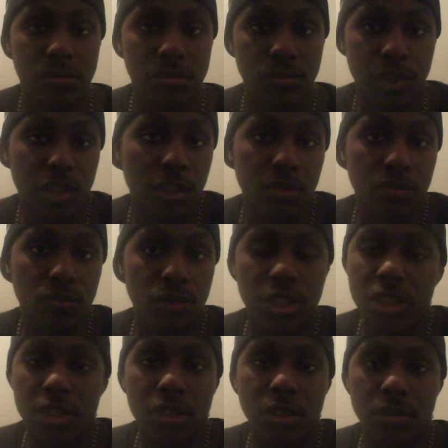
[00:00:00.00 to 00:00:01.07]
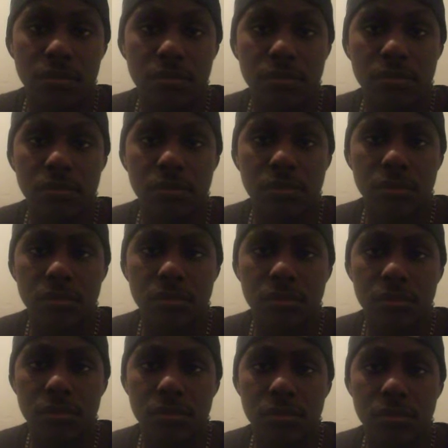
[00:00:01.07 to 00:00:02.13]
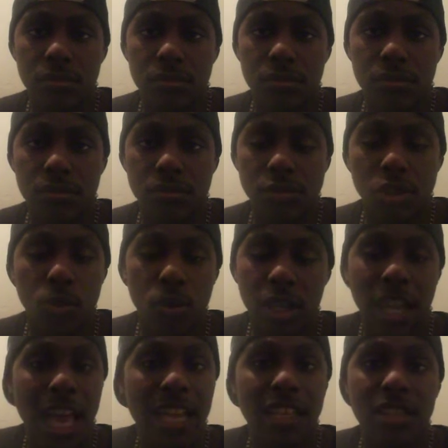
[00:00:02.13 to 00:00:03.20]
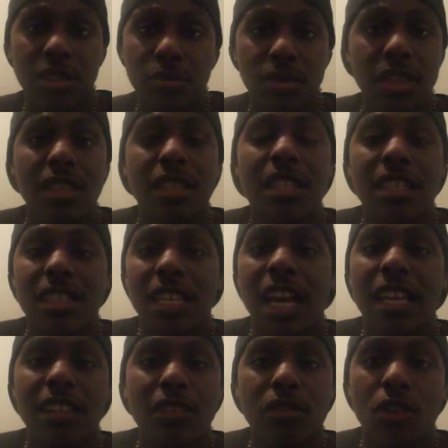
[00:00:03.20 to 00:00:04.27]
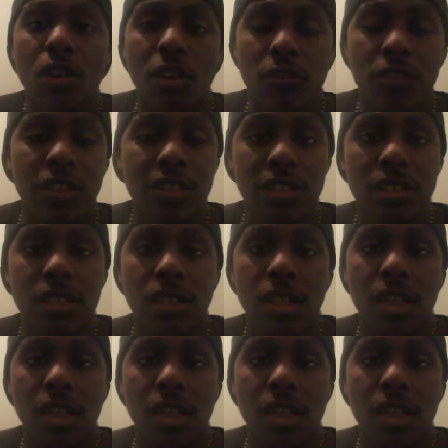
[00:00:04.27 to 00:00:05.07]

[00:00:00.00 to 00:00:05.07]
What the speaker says: We don't. We just don't. So we're lacking completely in talent on offense.